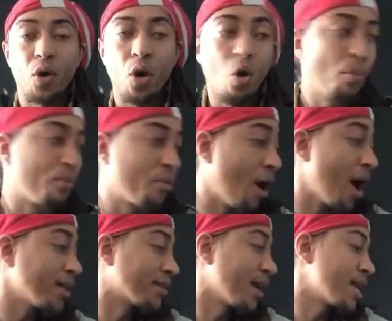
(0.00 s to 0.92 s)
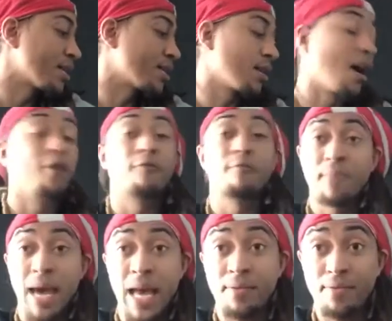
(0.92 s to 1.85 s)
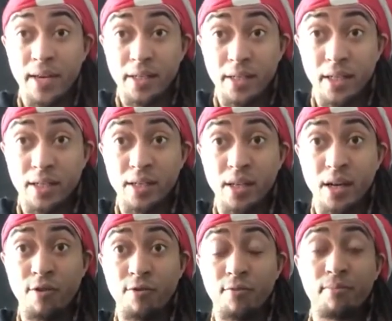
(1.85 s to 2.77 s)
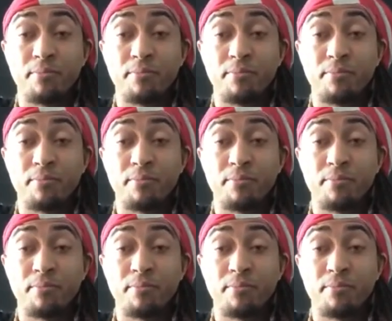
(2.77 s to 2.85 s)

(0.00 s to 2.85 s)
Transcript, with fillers: the whole process of manifesting stuff.